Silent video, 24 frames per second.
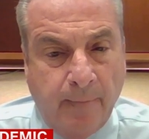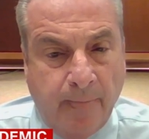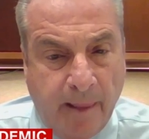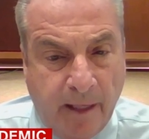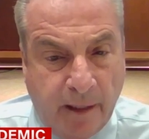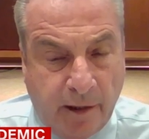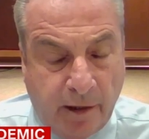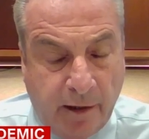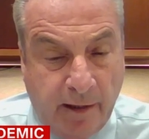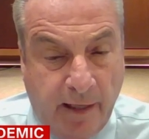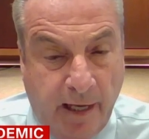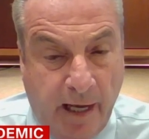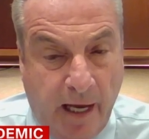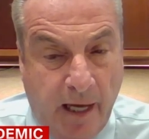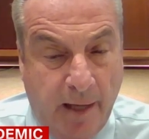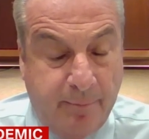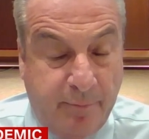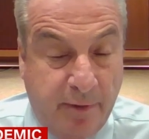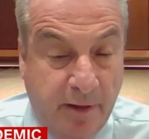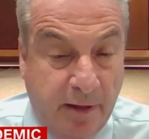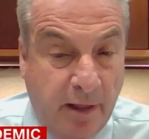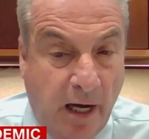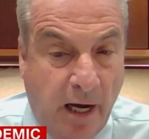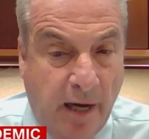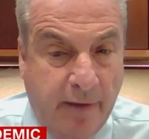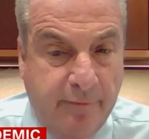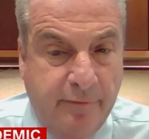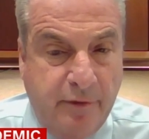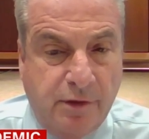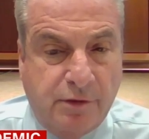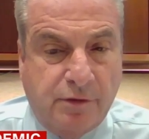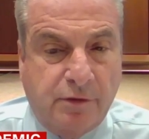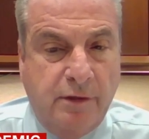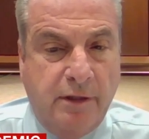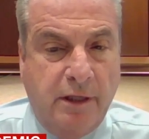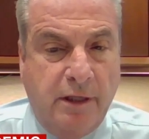it could happen,
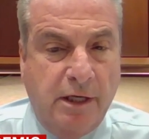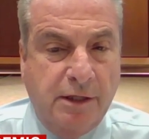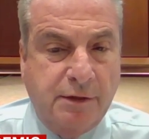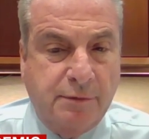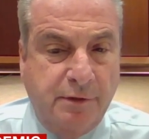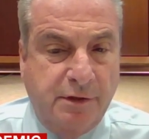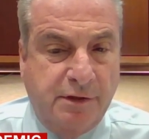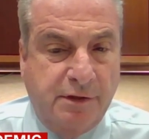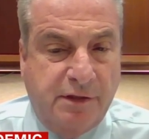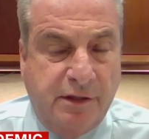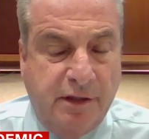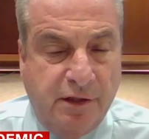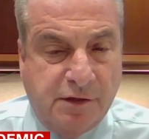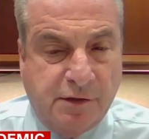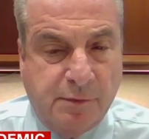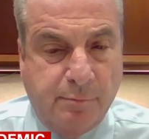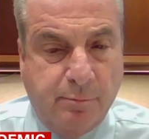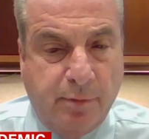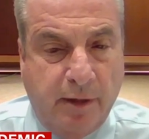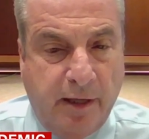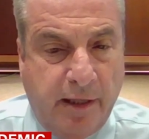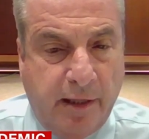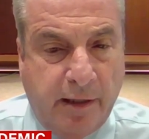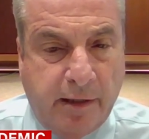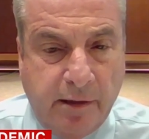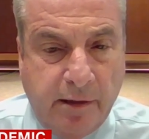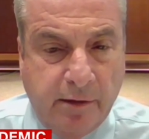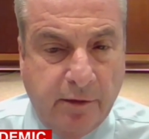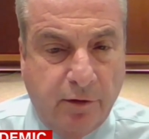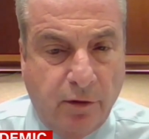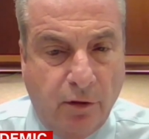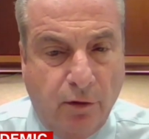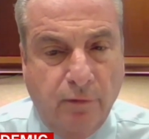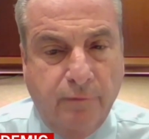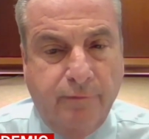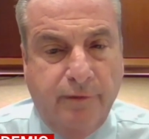obviously, as we see a spike in
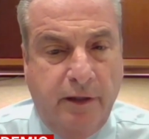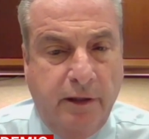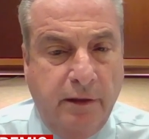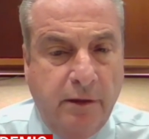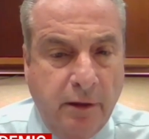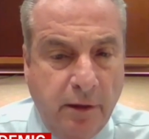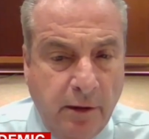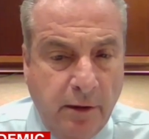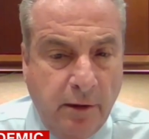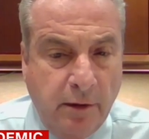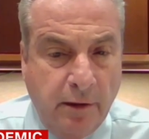COVID